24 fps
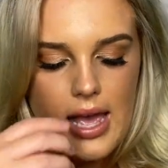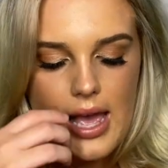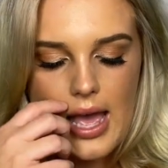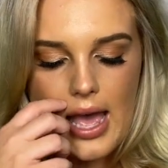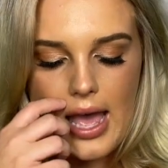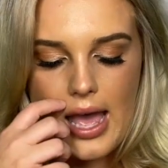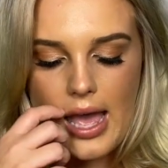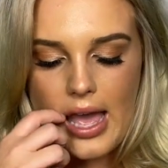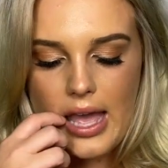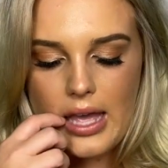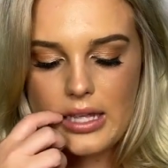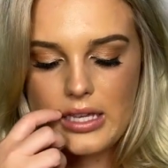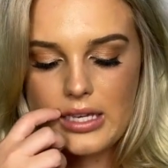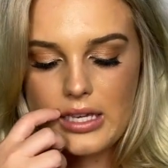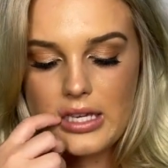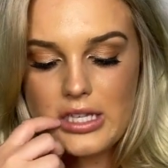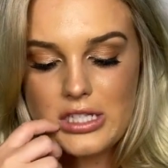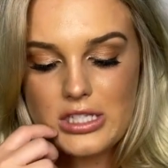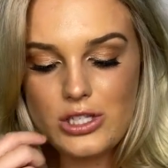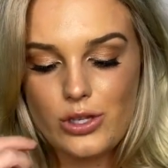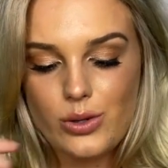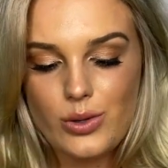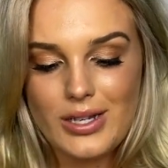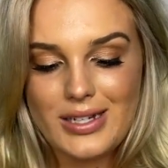
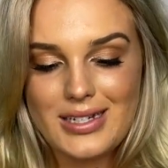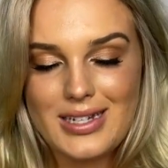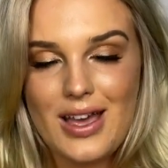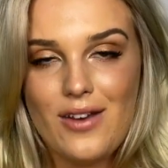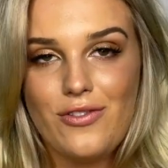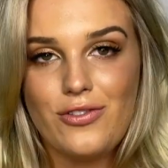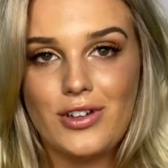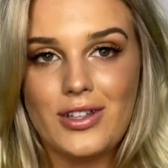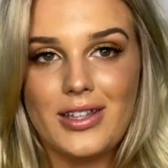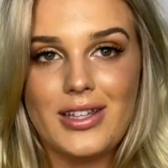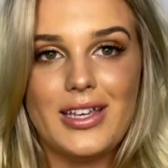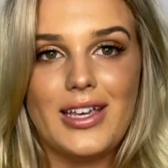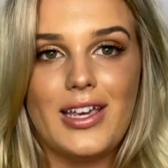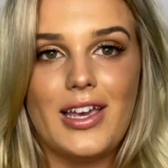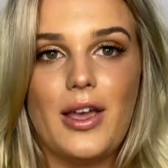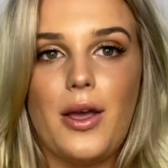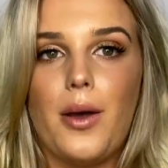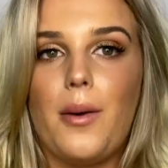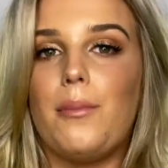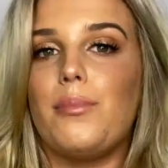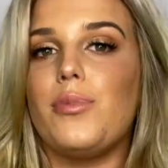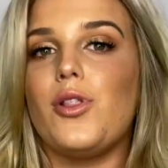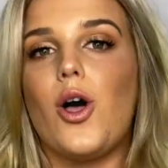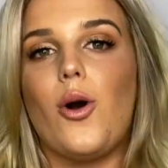because you can definitely
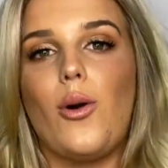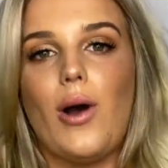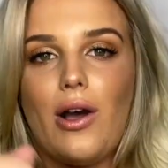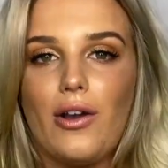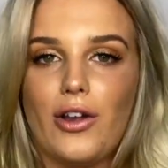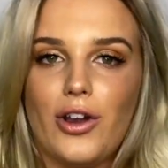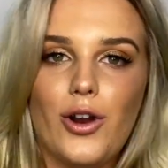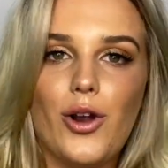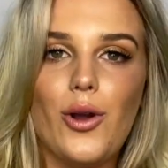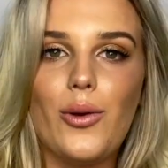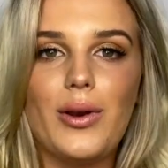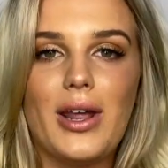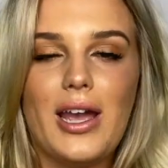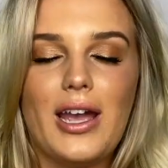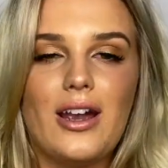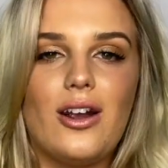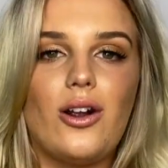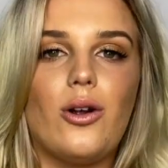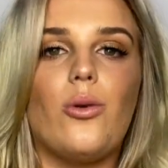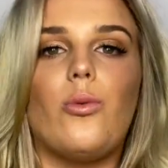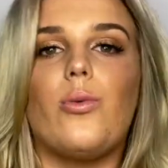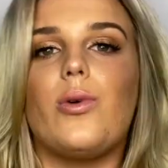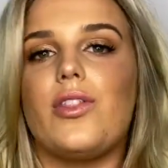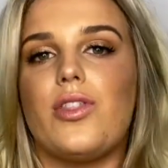blow out your own
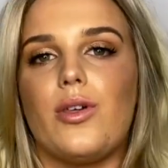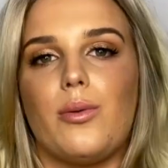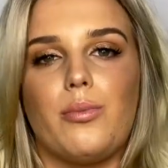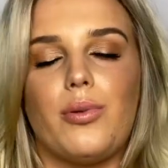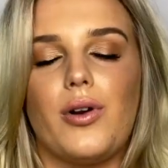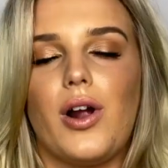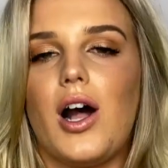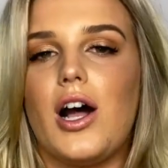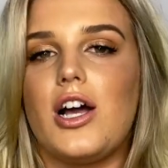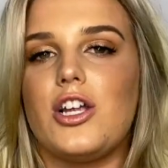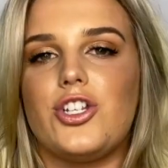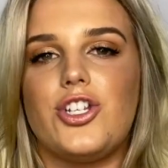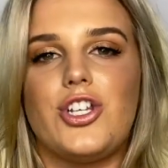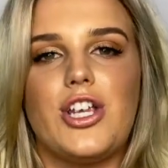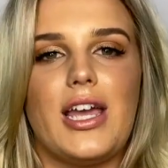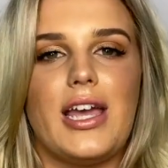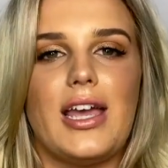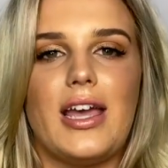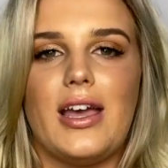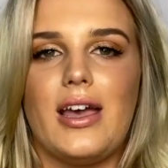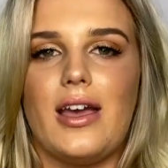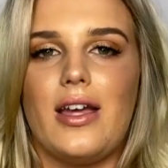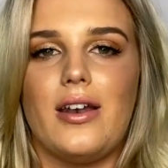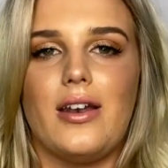hair with a brush
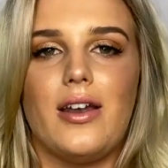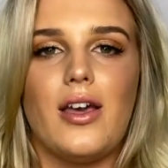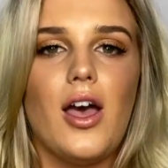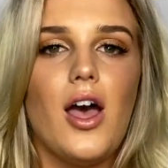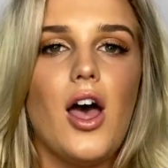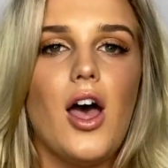and